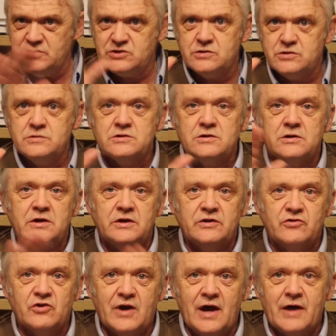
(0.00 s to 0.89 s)
these two to
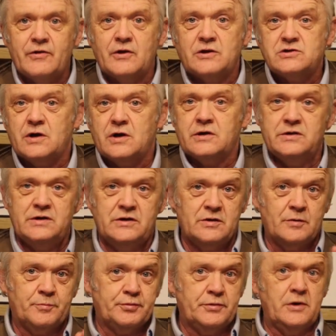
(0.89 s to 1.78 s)
link together so I can
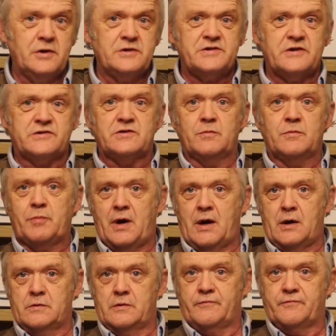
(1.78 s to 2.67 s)
get the processing
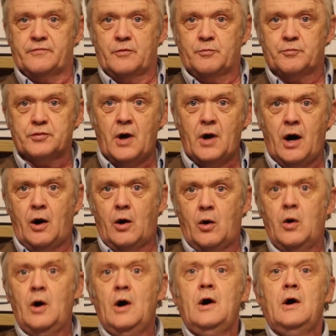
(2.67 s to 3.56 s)
power of the
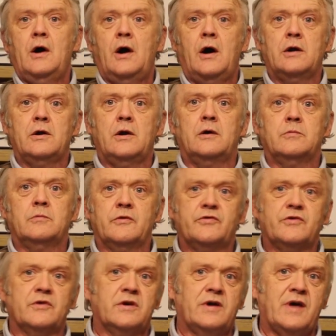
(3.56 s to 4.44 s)
Pro along
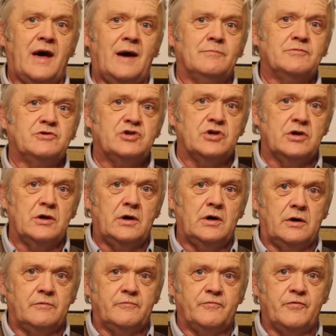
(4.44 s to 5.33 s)
with the capture
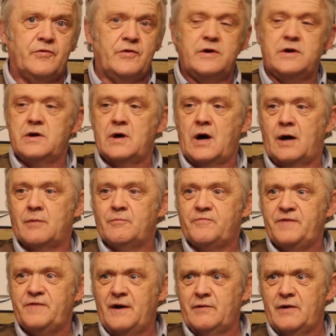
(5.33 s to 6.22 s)
of the
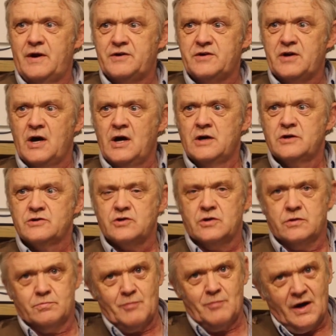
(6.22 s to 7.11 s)
ferret.
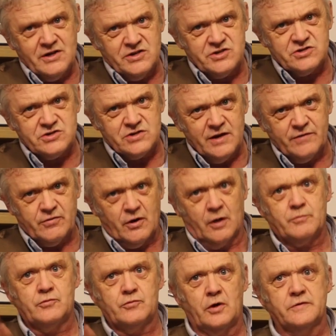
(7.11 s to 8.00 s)
So my
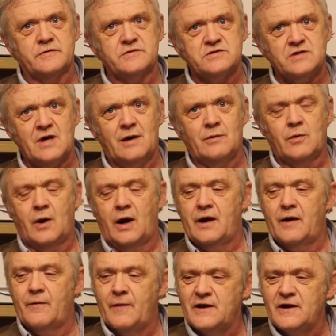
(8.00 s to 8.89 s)
setup runs that
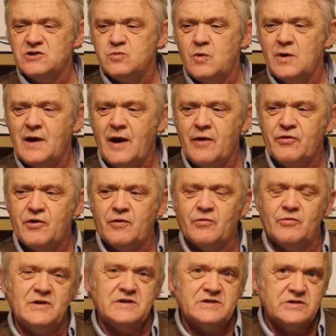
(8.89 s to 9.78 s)
way. And that's why I
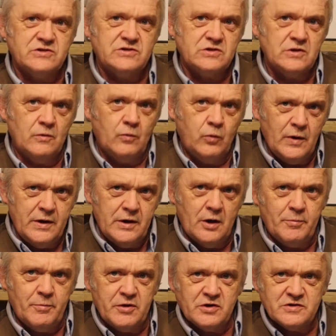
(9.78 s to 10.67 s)
think this is the
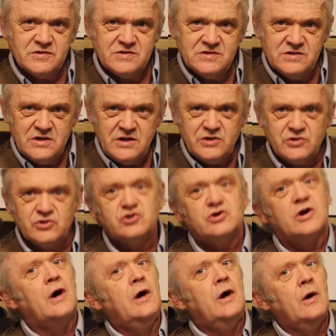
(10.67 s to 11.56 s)
winner, because
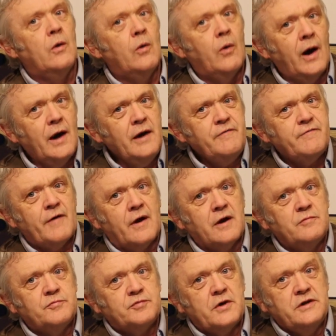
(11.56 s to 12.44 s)
this
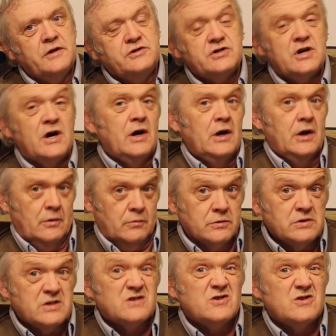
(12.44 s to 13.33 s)
Wi-Fi bridge
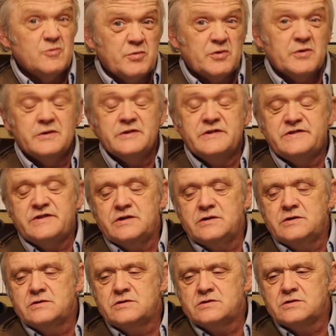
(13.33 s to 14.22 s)
was super
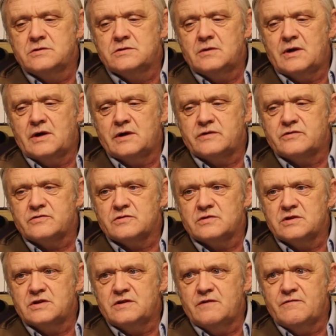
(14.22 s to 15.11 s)
easy to
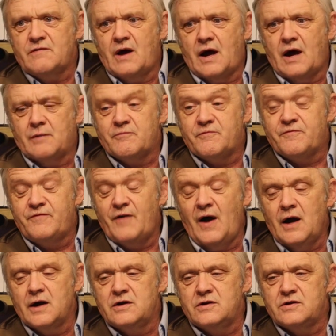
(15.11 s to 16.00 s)
actually
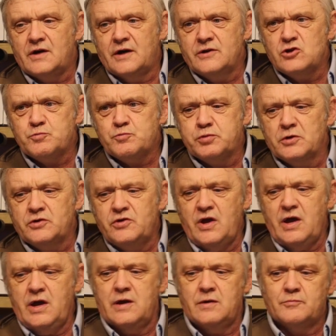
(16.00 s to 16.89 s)
find. I just plugged
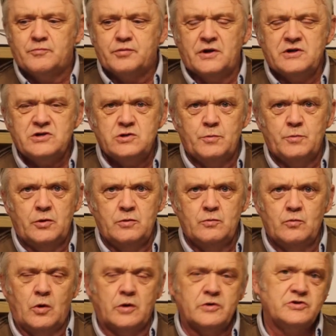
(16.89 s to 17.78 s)
it in, pressed the
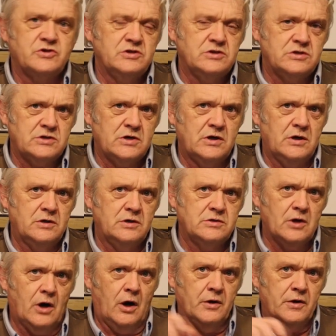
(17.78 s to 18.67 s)
button once, it
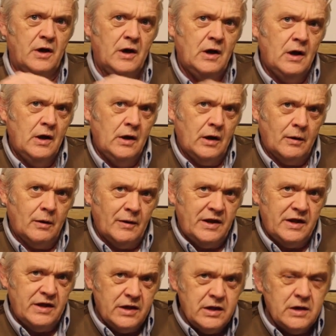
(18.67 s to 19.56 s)
turned on. I
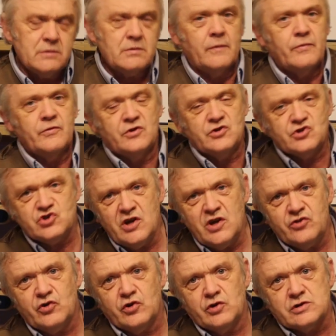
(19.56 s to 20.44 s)
went here on the
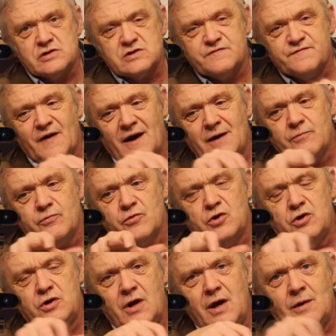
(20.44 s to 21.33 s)
settings,
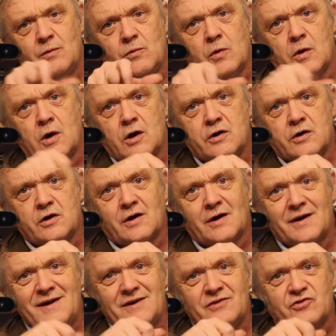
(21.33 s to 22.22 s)
found the network,
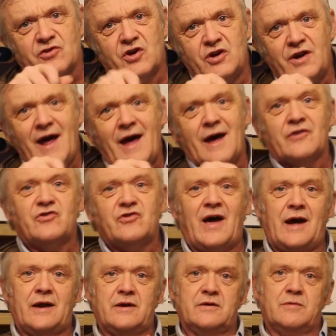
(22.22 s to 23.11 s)
clicked connect,
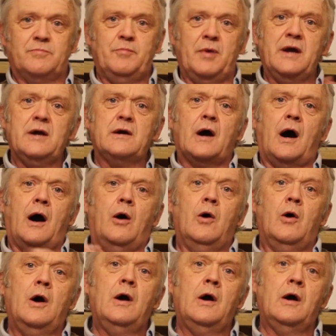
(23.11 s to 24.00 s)
and
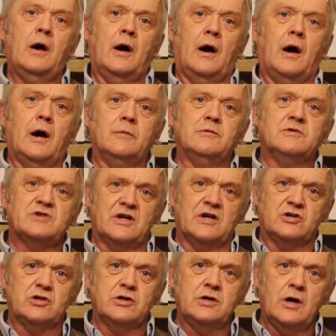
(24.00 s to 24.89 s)
bingo. I was
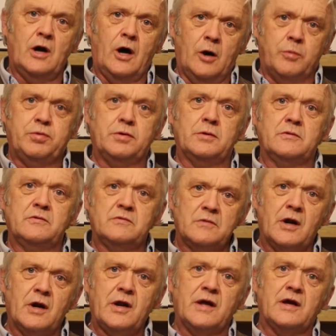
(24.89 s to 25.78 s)
actually up
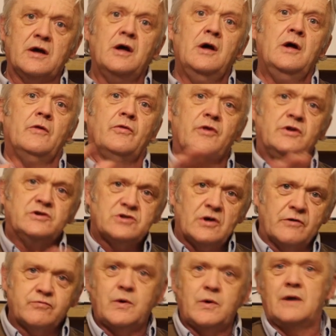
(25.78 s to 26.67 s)
and running. The
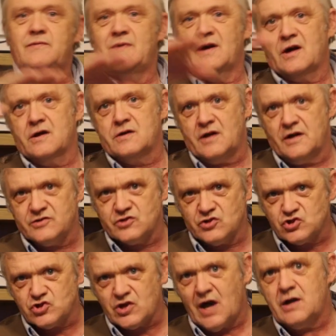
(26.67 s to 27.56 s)
software
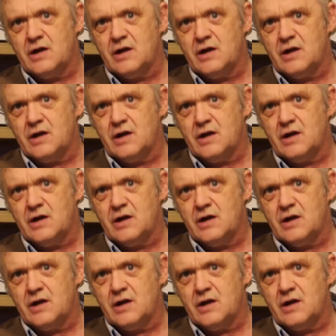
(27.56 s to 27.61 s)
recognized the